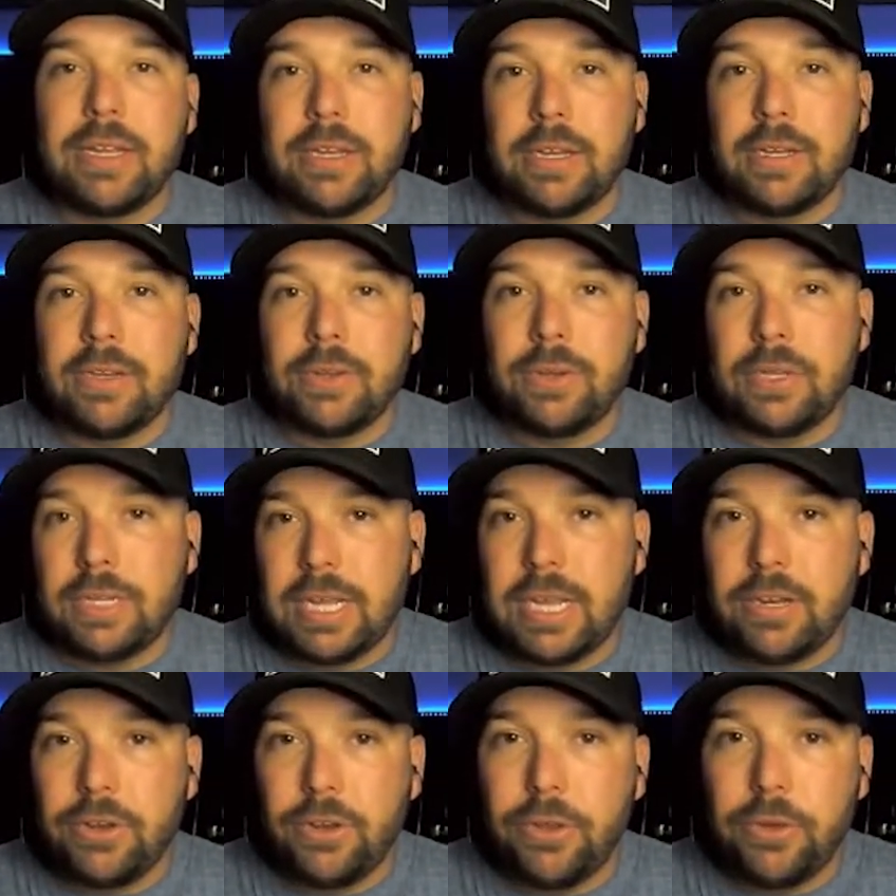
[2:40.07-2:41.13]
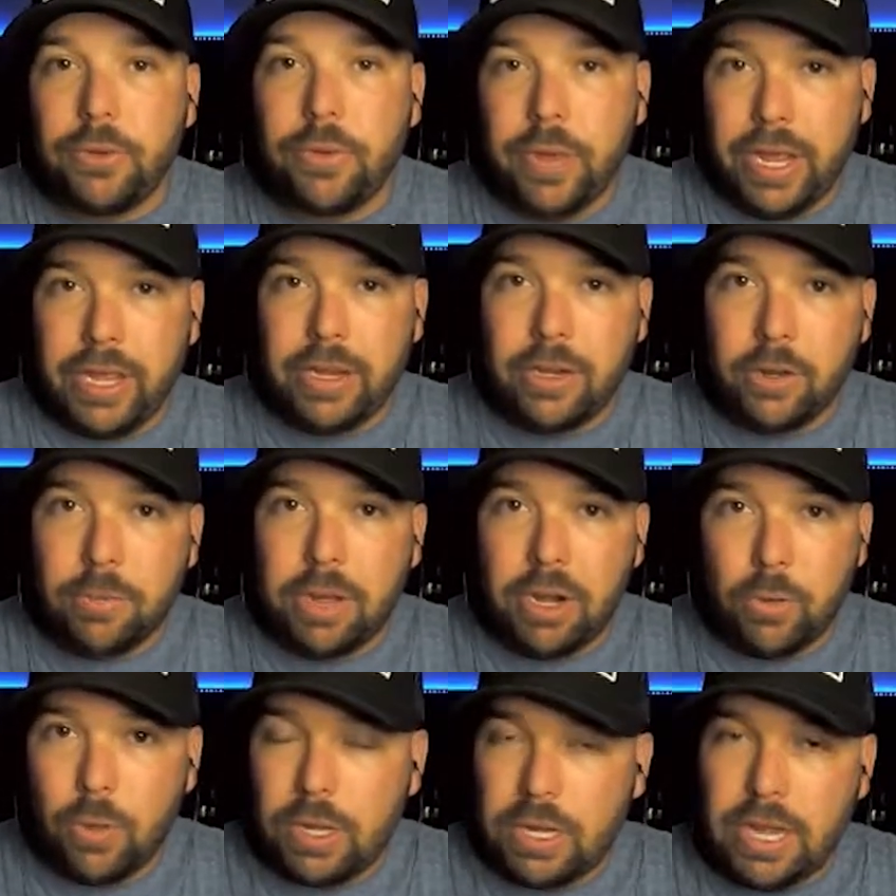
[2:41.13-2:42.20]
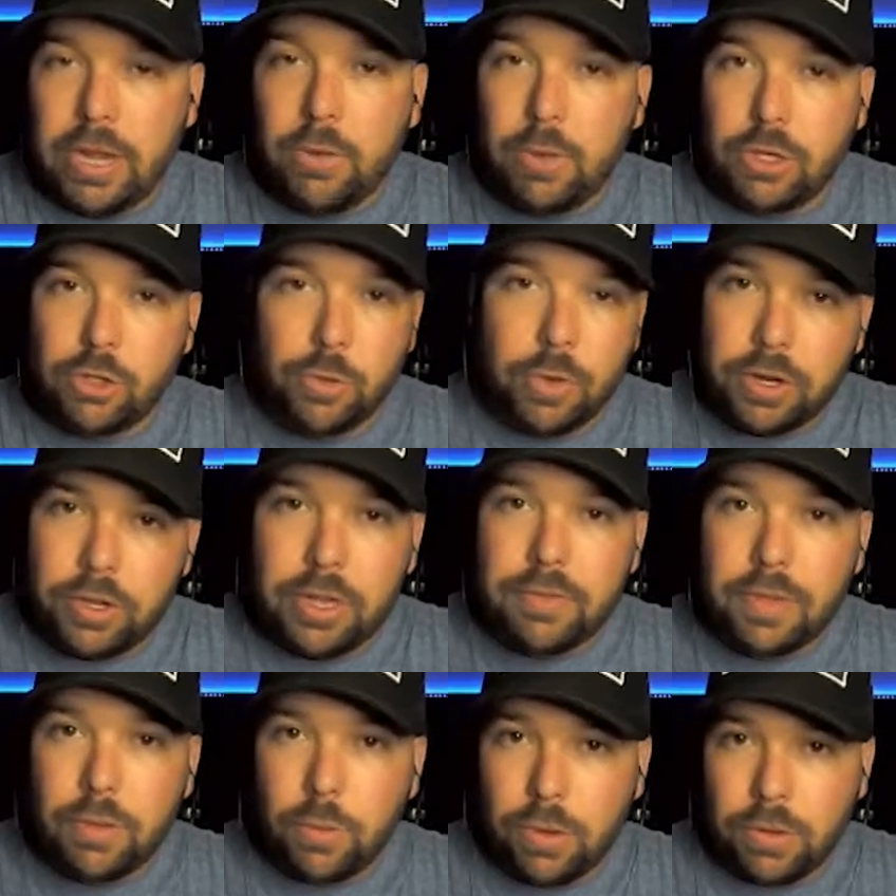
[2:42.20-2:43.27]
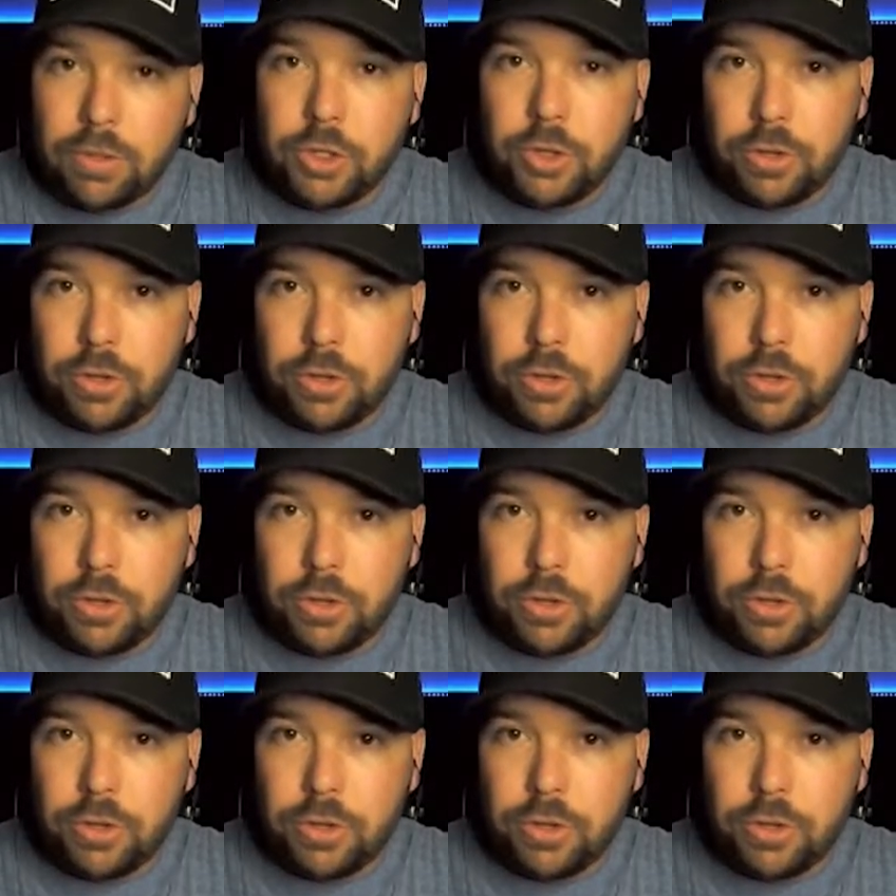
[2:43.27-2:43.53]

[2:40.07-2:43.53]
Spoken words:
can do, and no matter what language or where you live in the world,